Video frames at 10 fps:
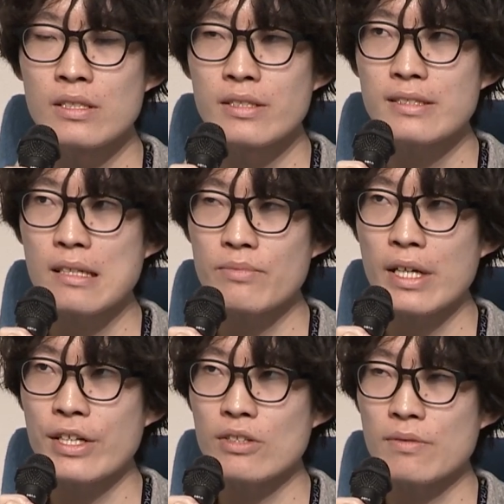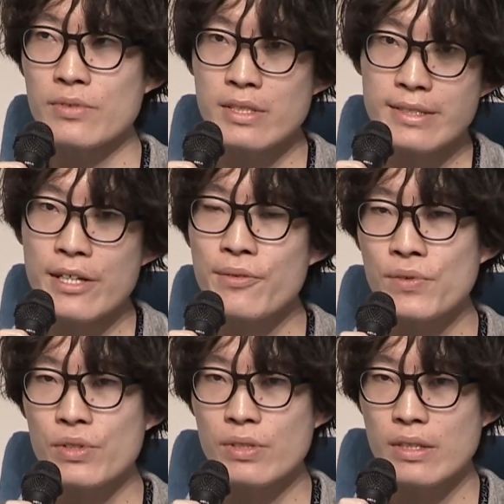some kind of
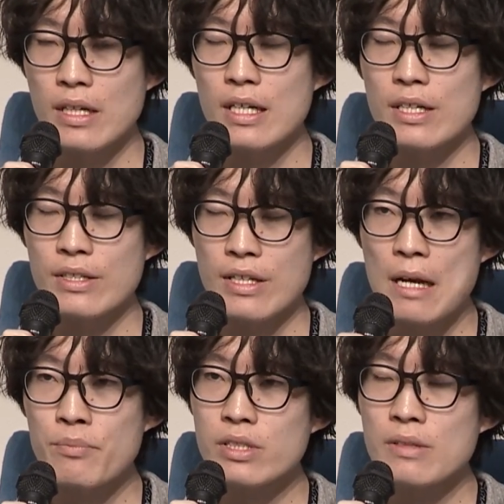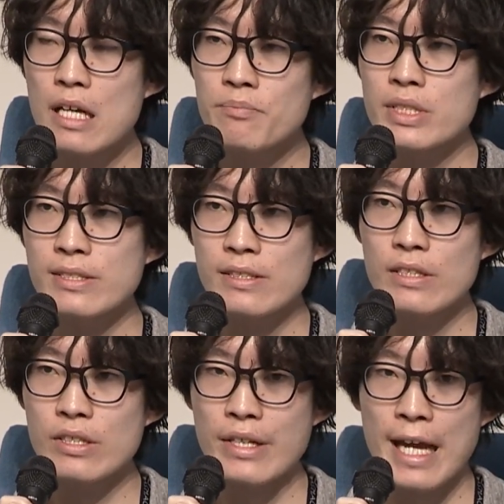stateful MPC
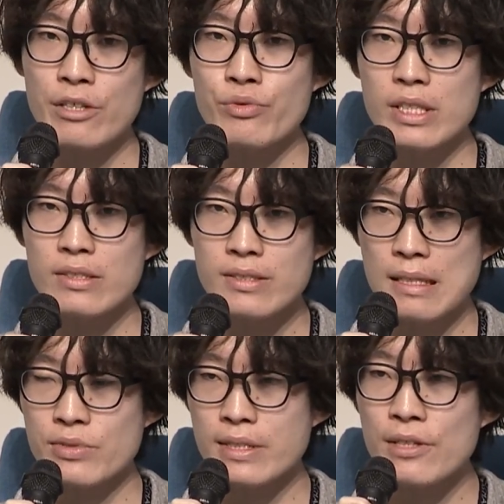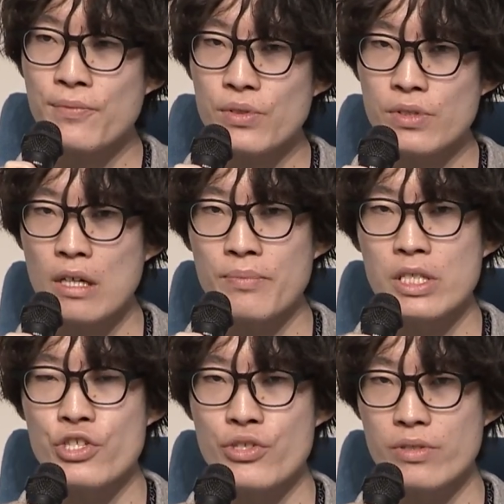or handling some stateful
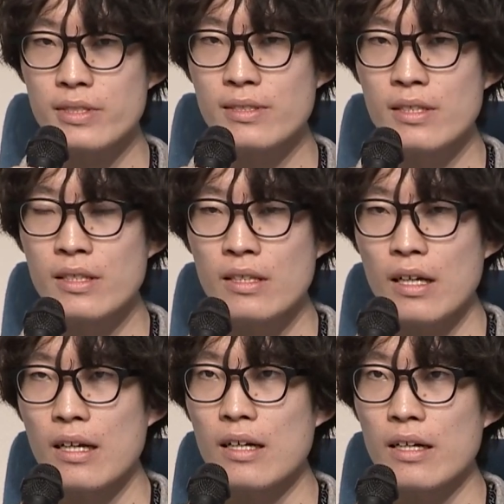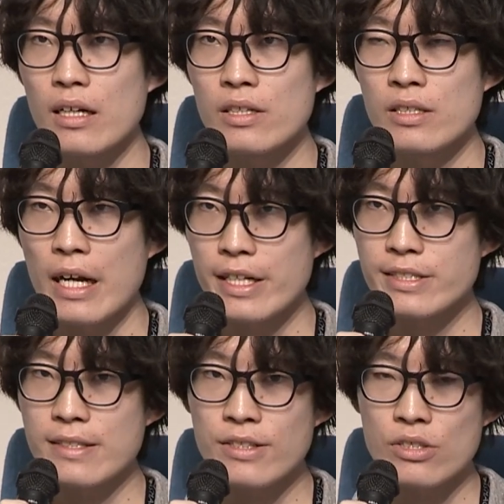computations, I
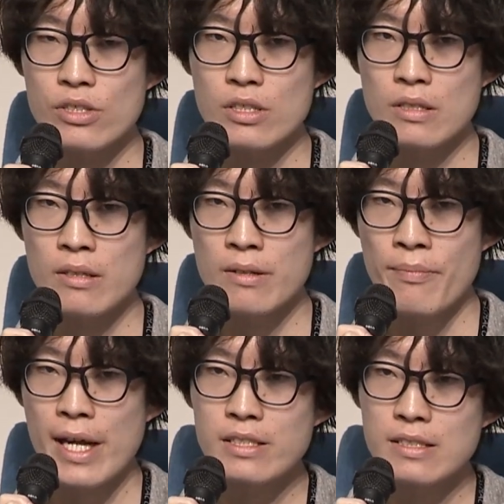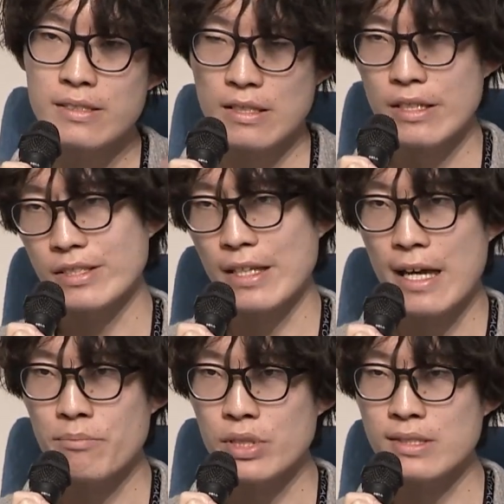think parties in the
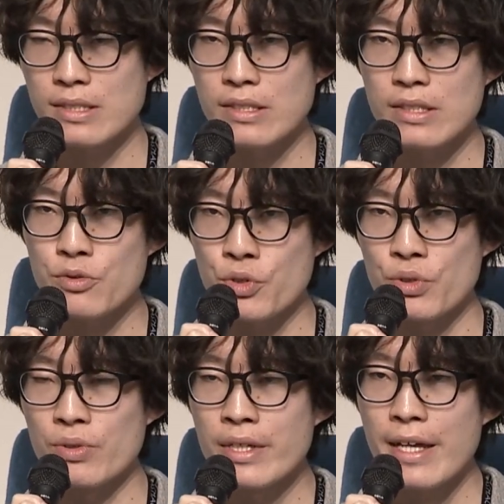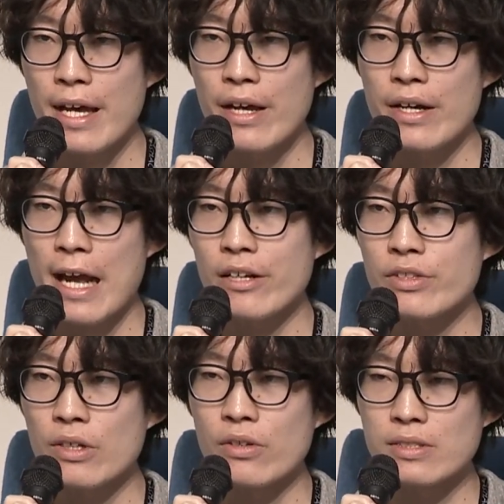MPC need to
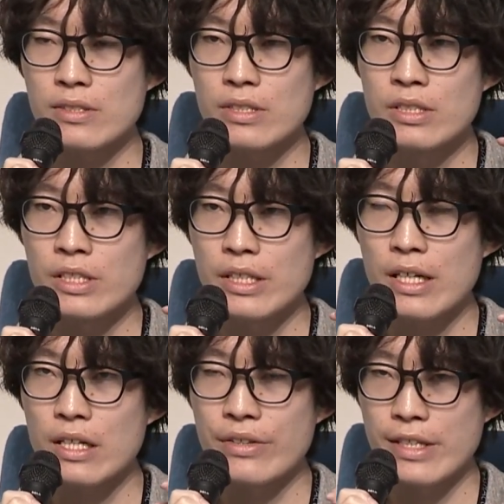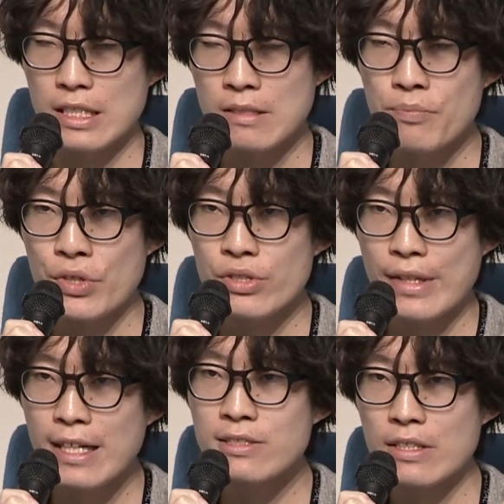agree on the
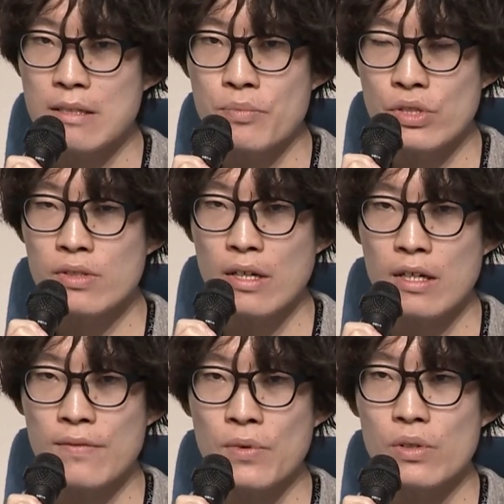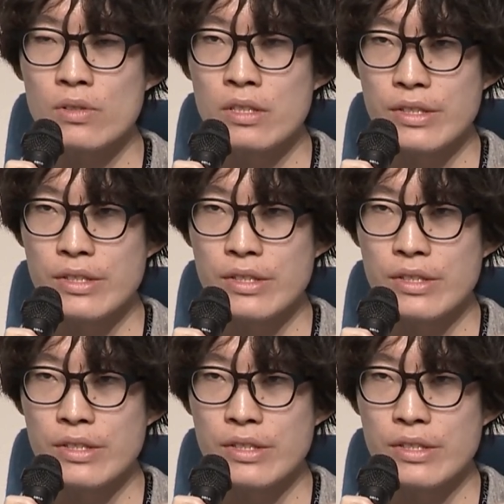next input to